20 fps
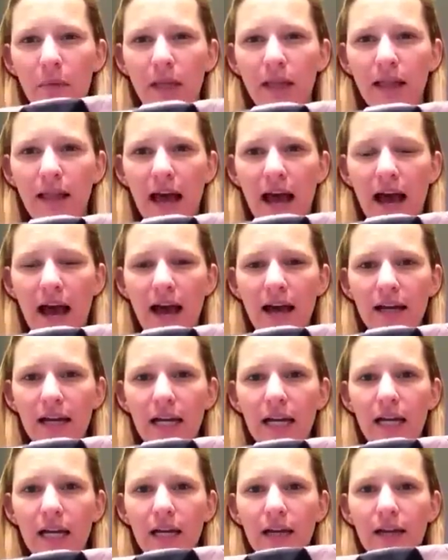
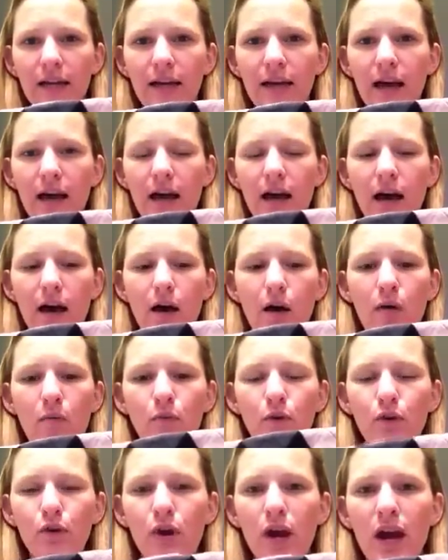black,
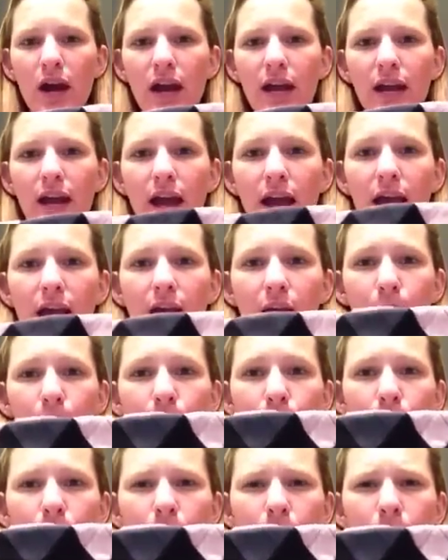gray, and
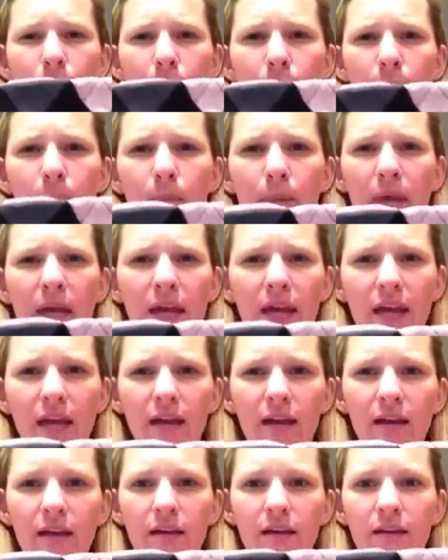
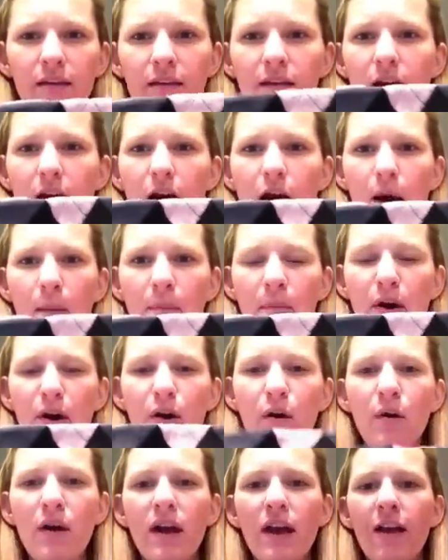pink
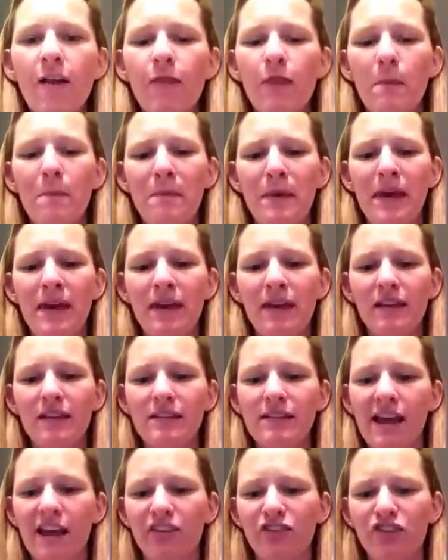combo. The pink
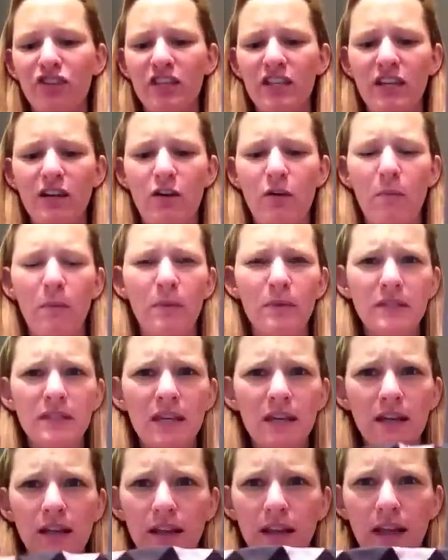is actually almost
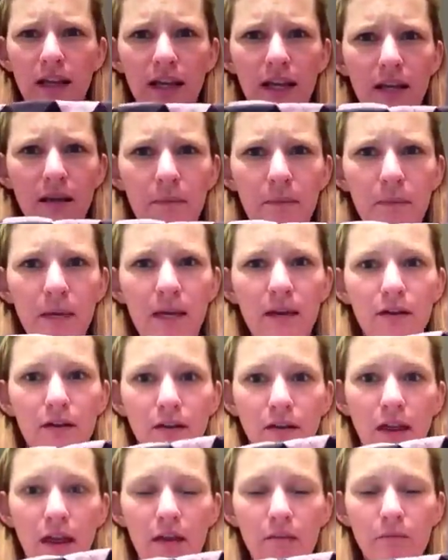like a light pink
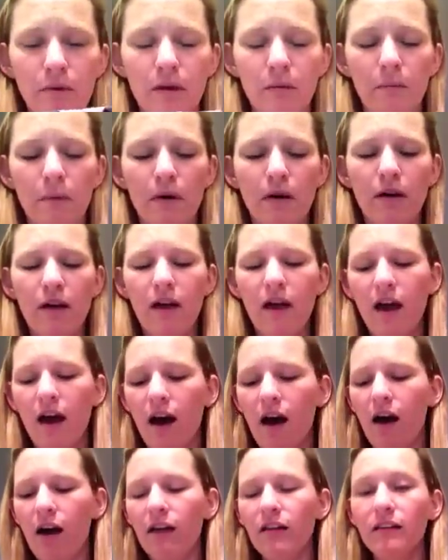or light purple.
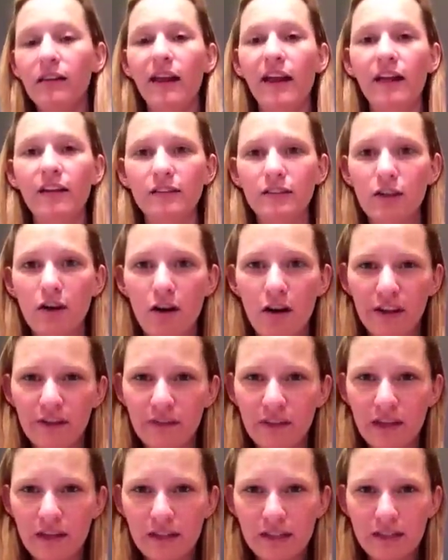I'll link to all
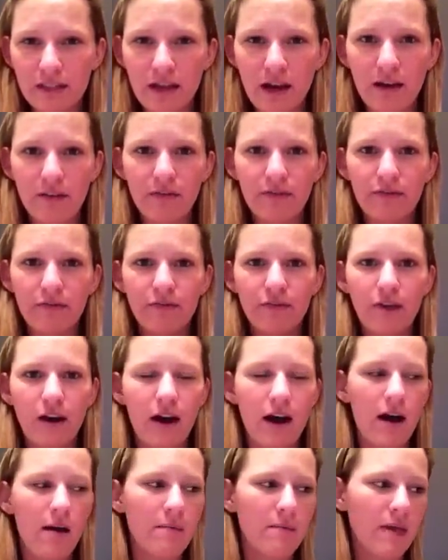of this stuff
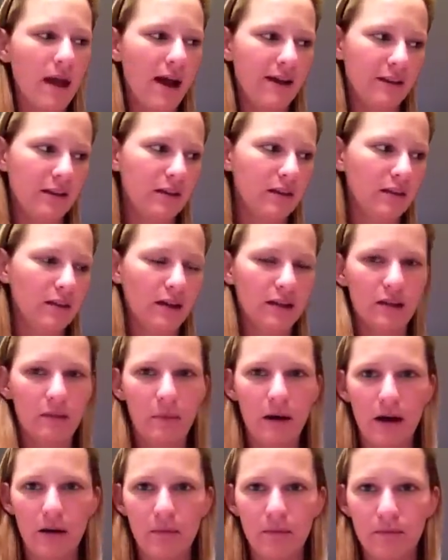at the
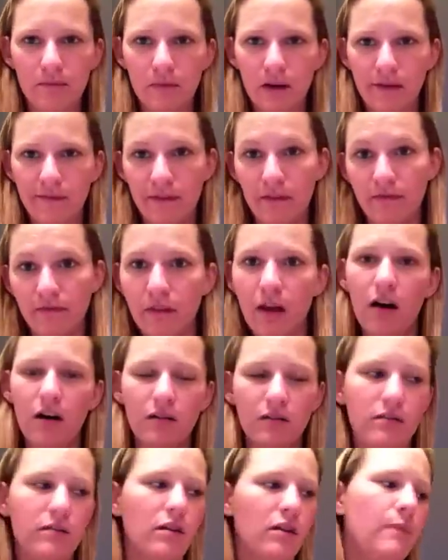bottom of the
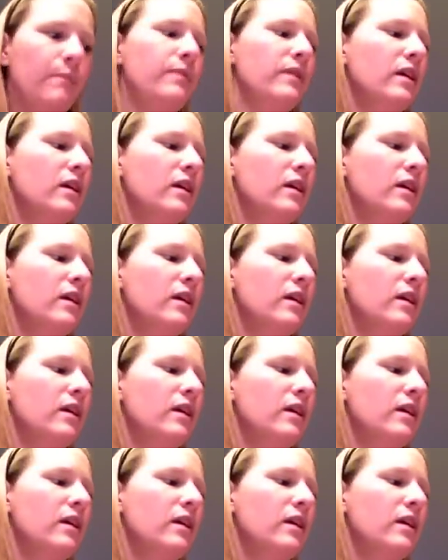vlog, so